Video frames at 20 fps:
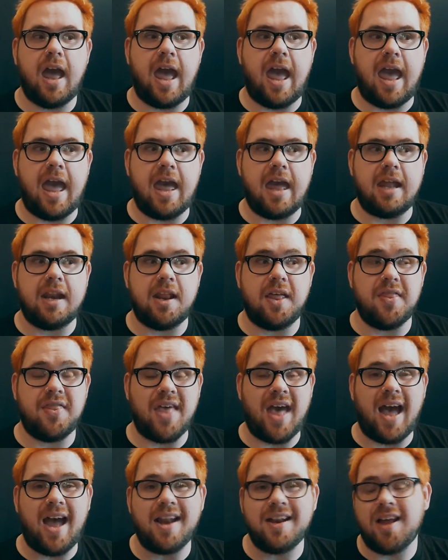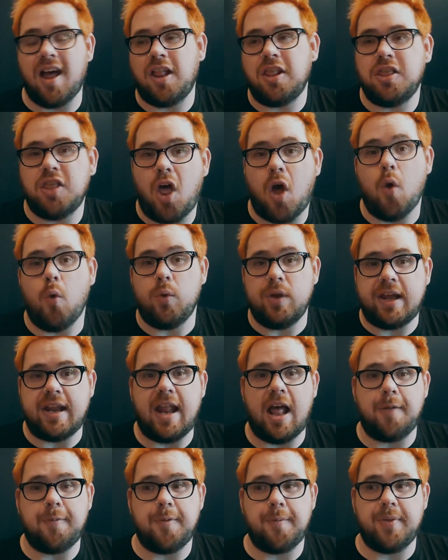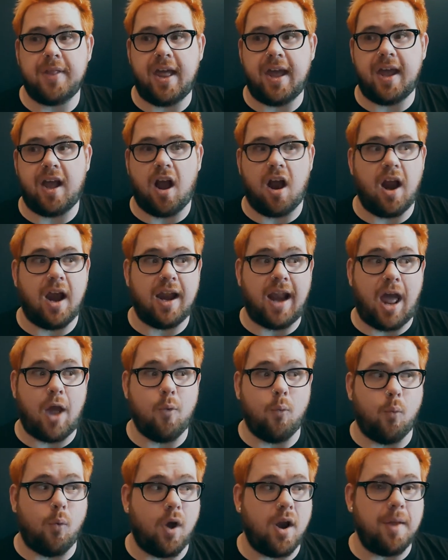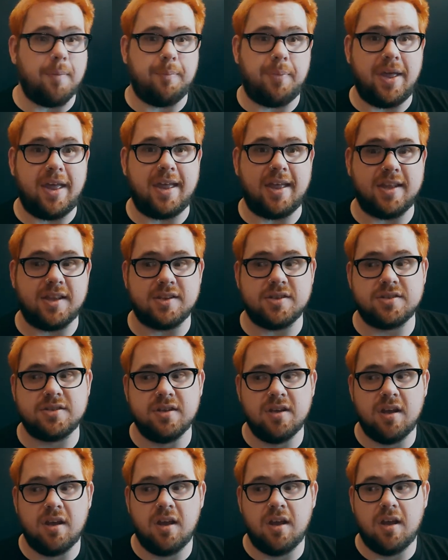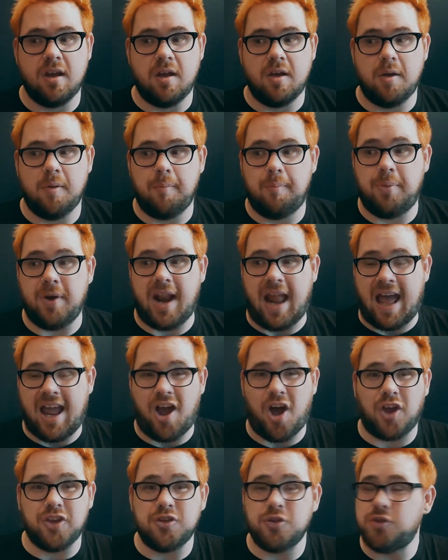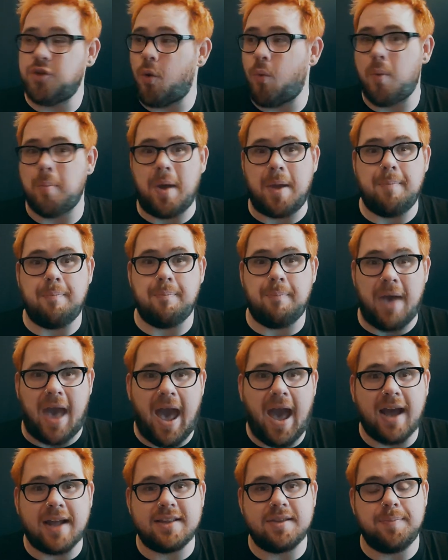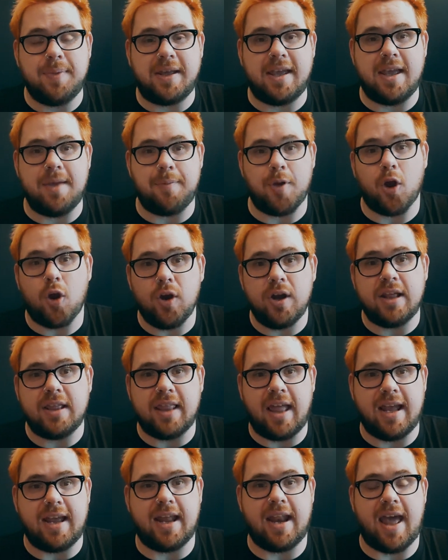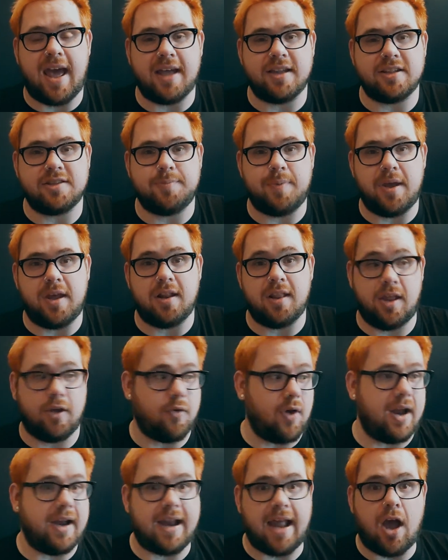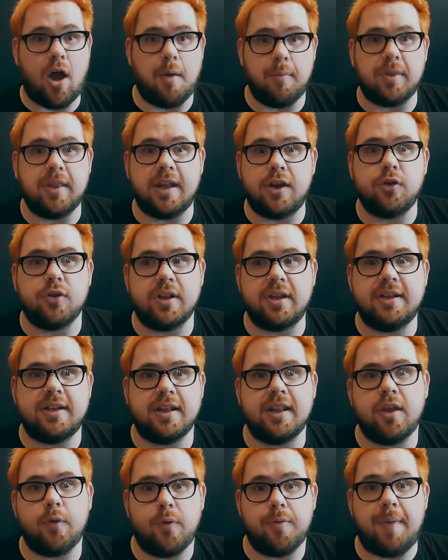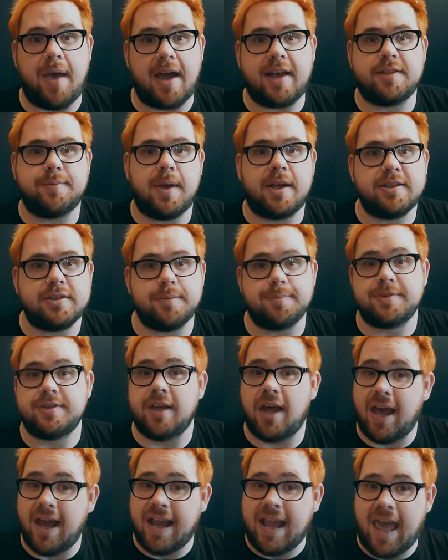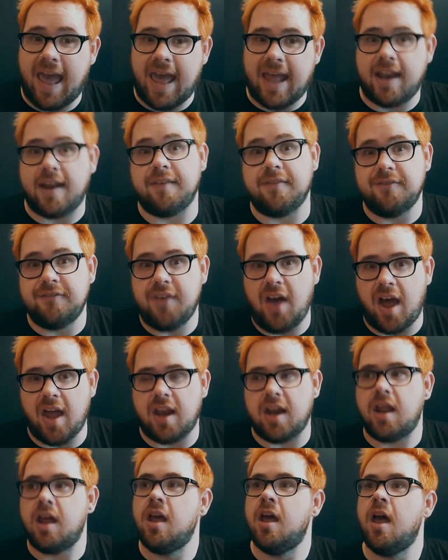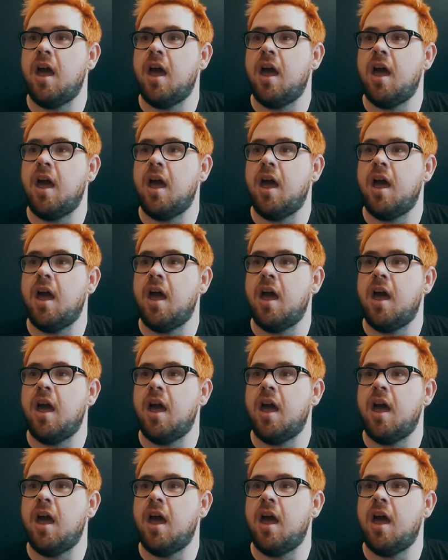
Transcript: And that alone can help you be like, all right, I want to binge, but I also don't want my back to be, keep hurting like it has been. Like right now, I'm literally dealing with back spasms. Again, fun.